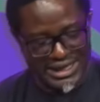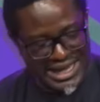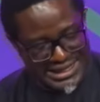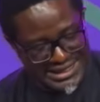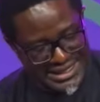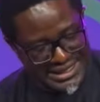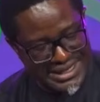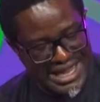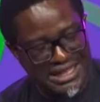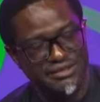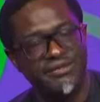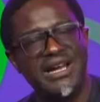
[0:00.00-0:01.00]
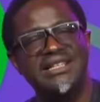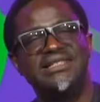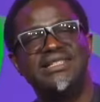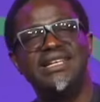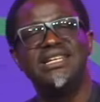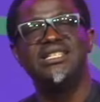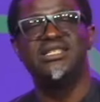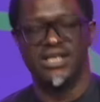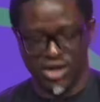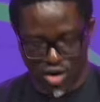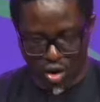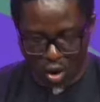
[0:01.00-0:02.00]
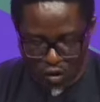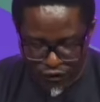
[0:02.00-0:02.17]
getting the advantage over